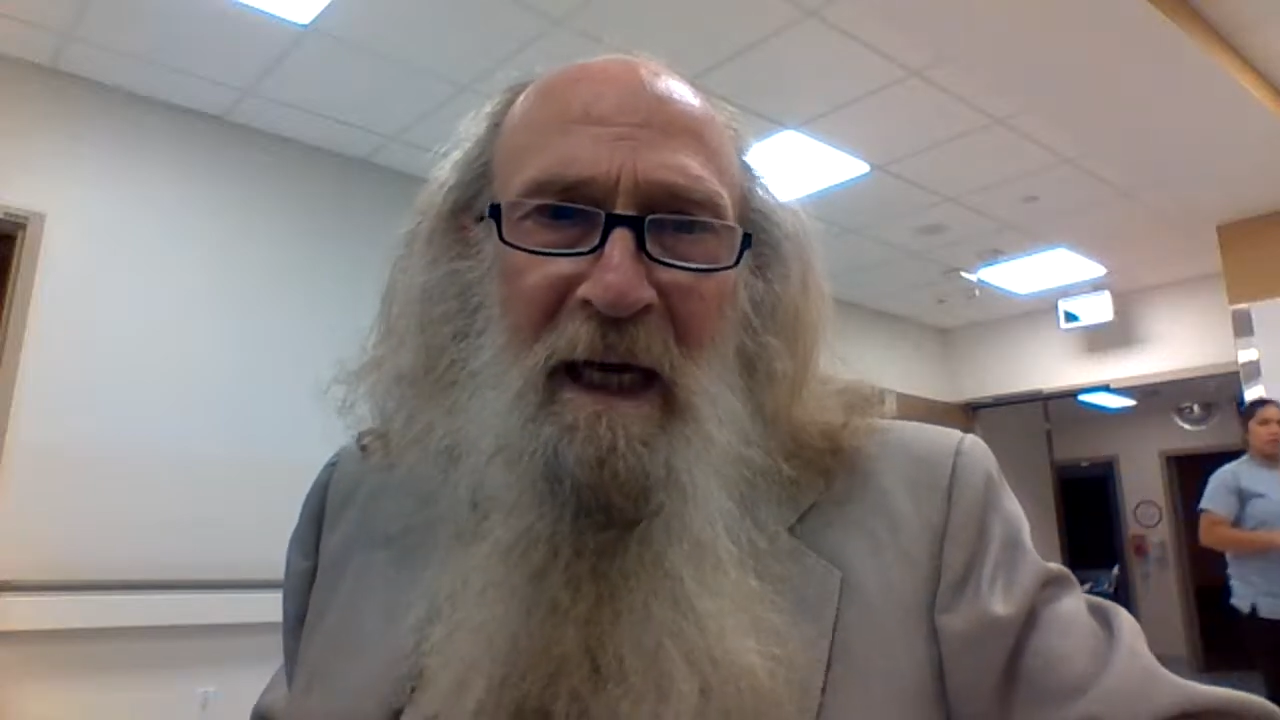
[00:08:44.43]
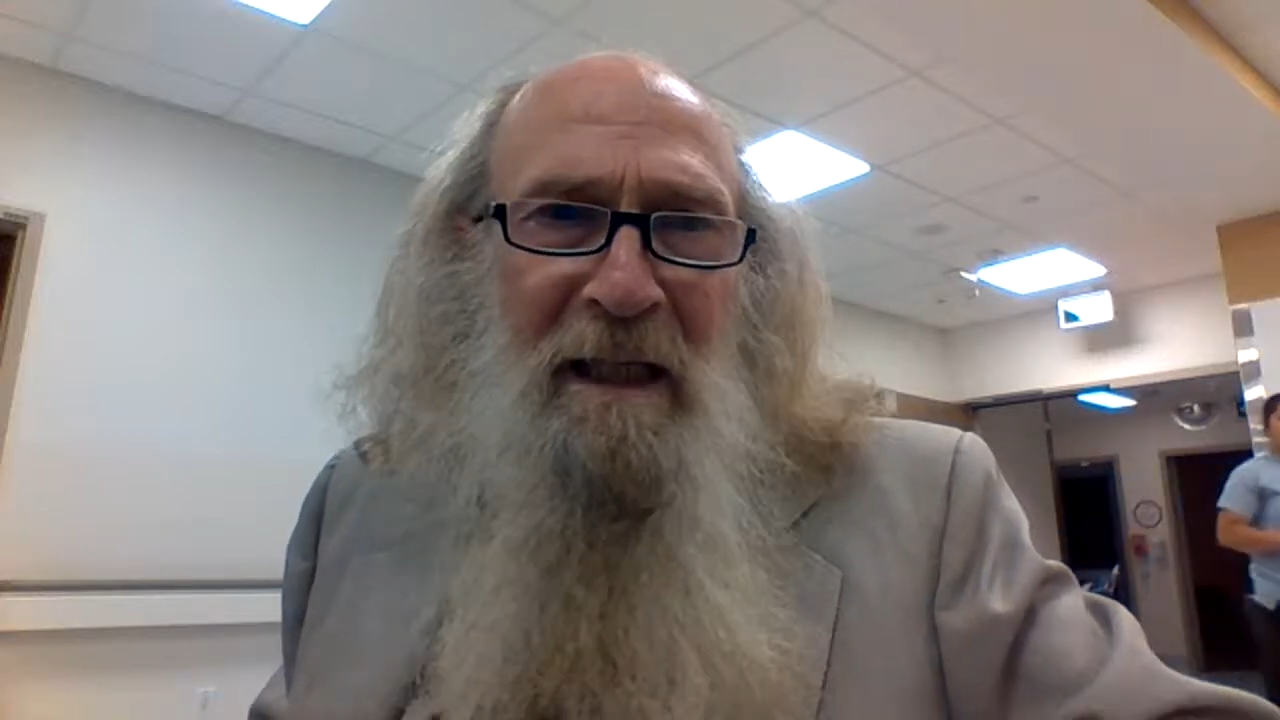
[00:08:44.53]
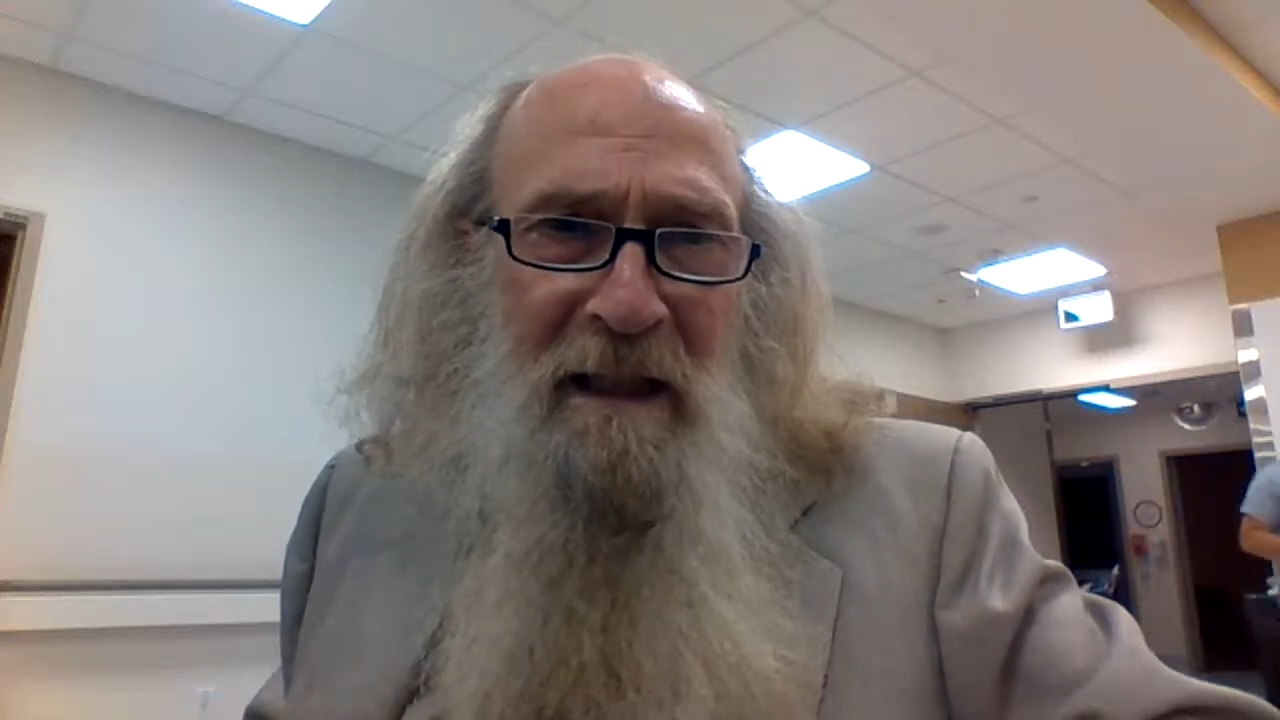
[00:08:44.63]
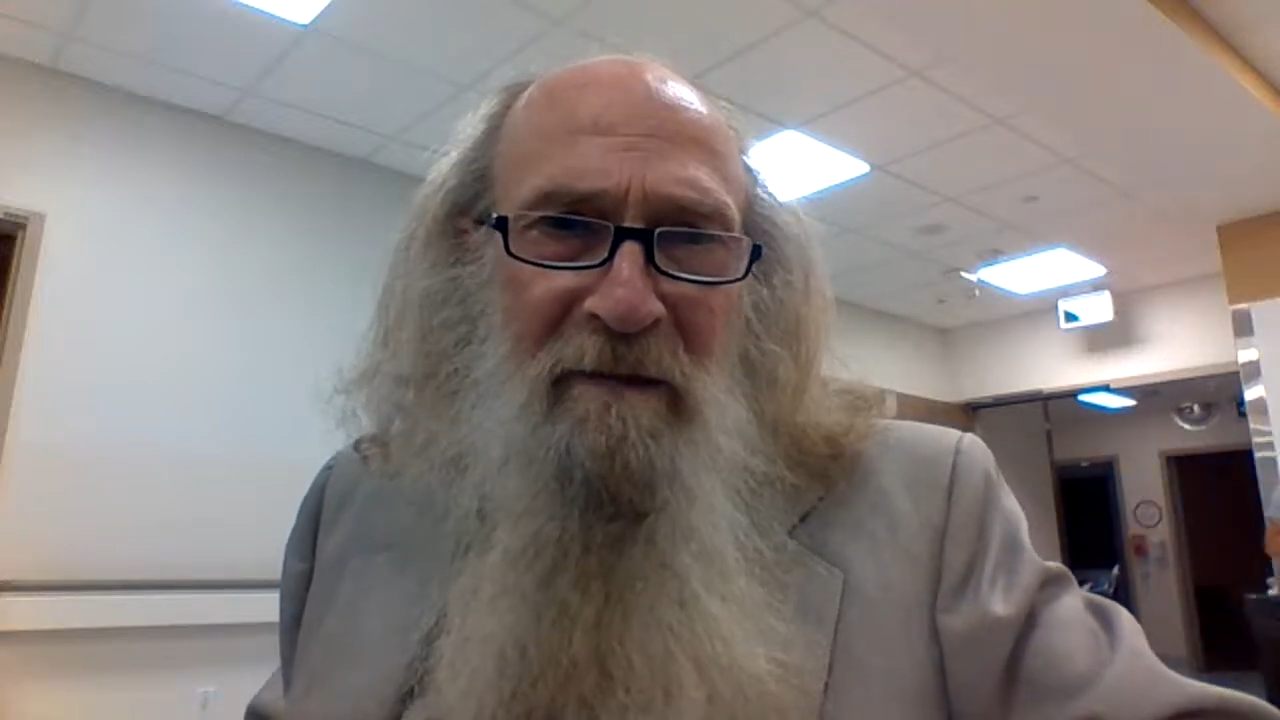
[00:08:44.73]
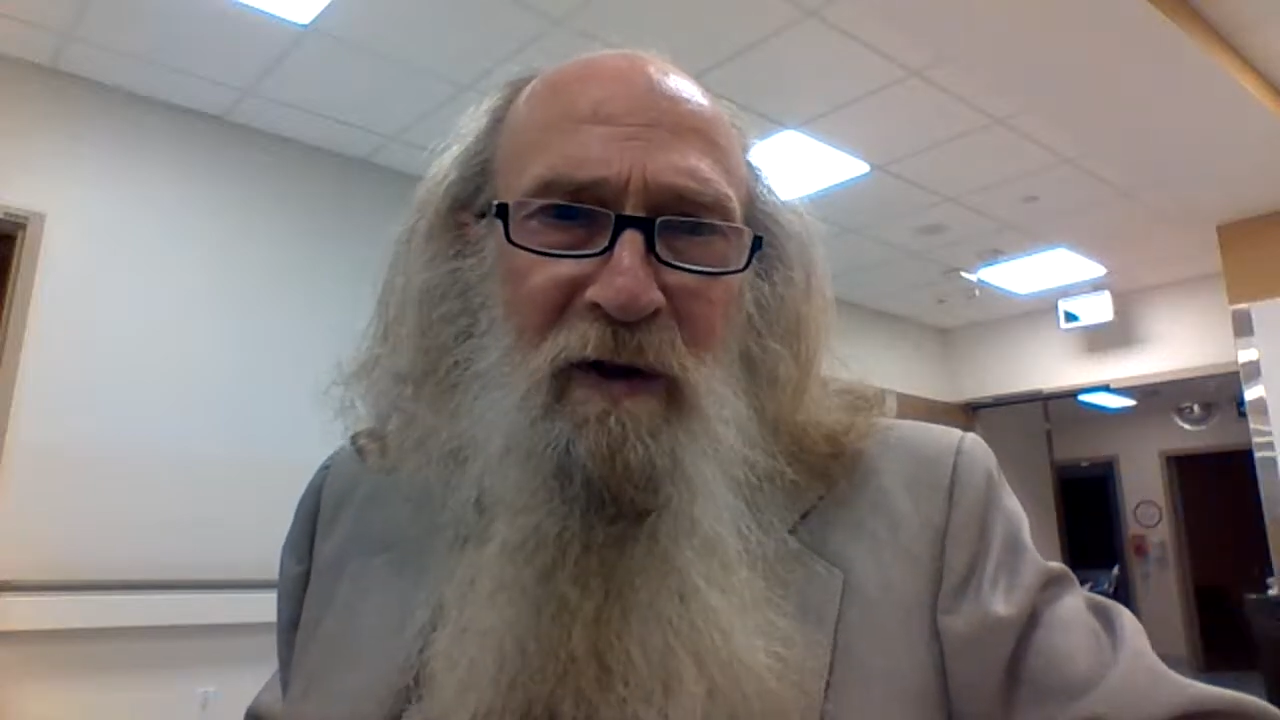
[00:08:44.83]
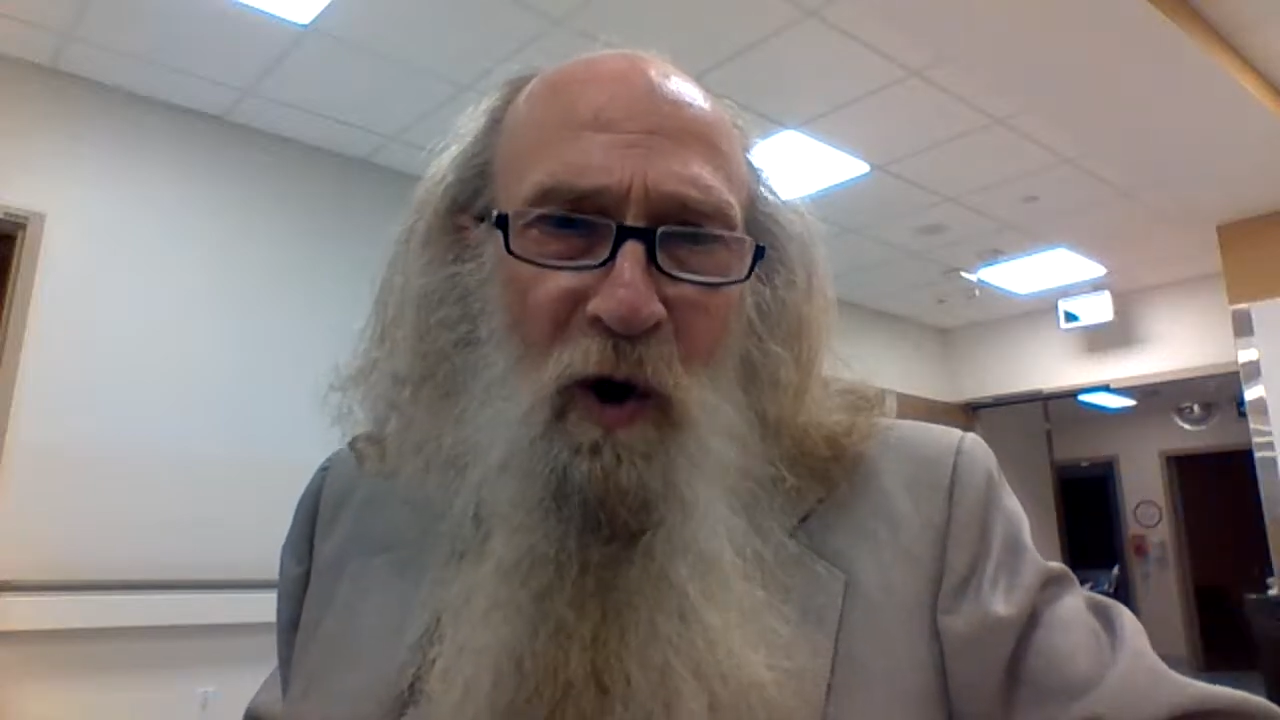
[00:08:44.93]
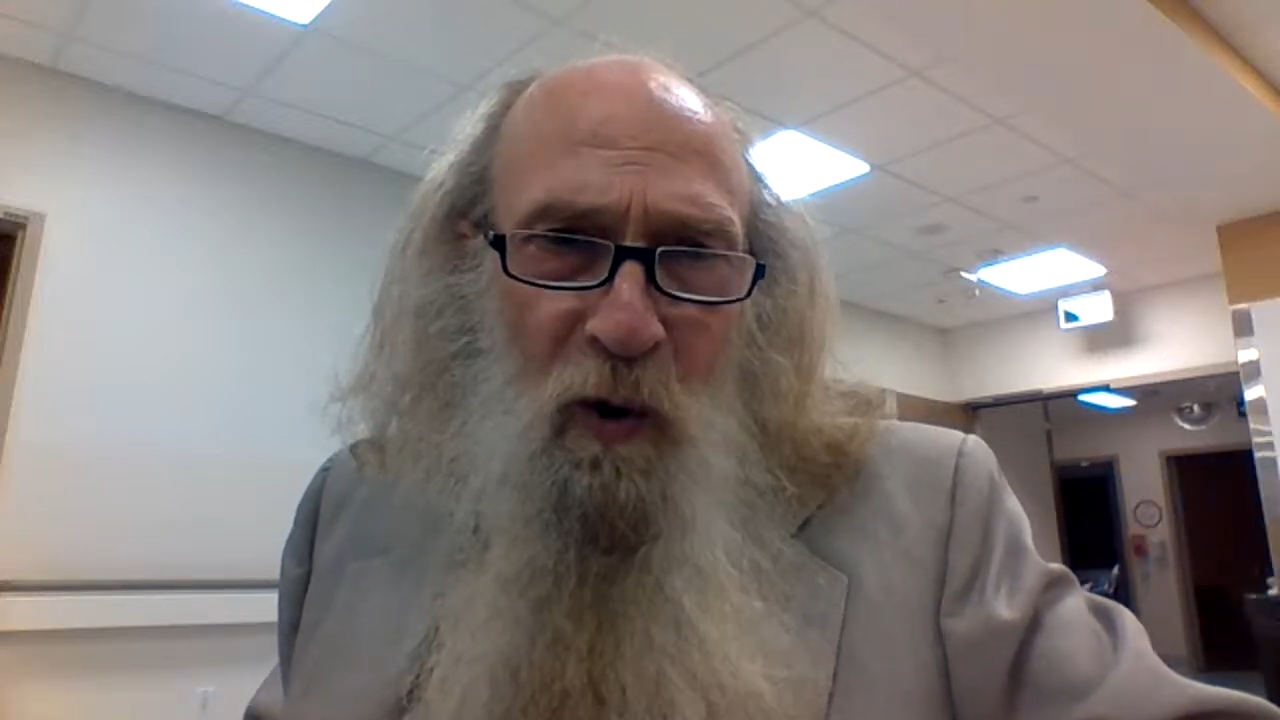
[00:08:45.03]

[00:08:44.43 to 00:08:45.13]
and even